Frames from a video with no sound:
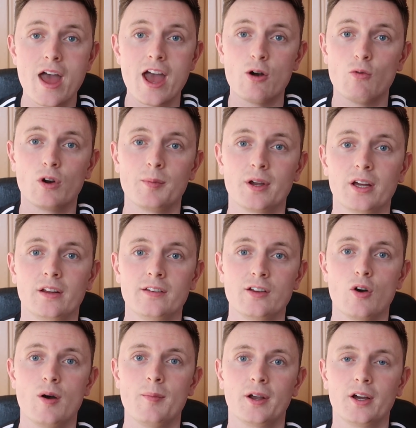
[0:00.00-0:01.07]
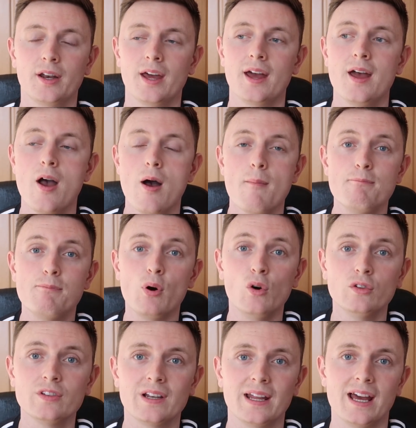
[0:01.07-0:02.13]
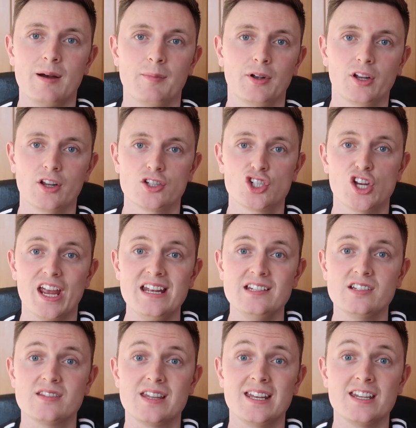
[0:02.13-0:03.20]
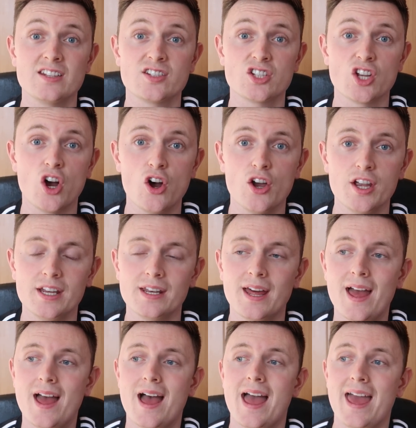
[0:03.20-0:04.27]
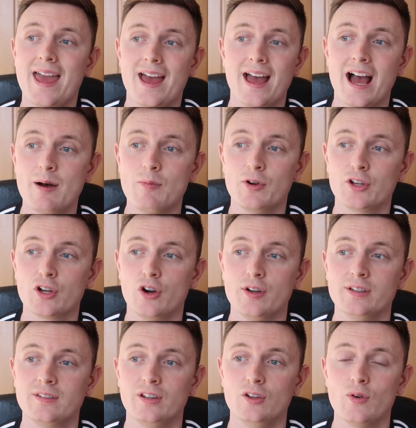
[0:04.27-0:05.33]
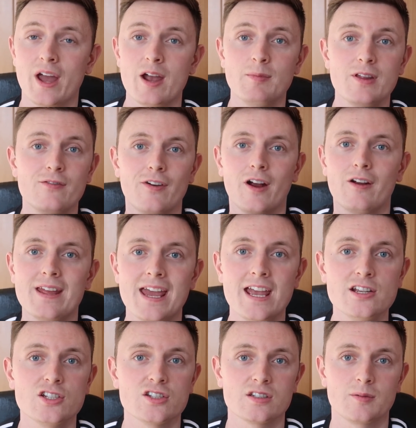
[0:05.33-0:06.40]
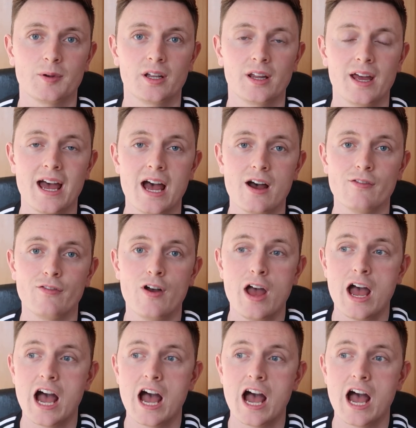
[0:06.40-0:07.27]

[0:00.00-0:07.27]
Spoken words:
What am I going to do? Am I going to bundle it? Am I going to change the design? Am I going to, how many variations I'm going to have?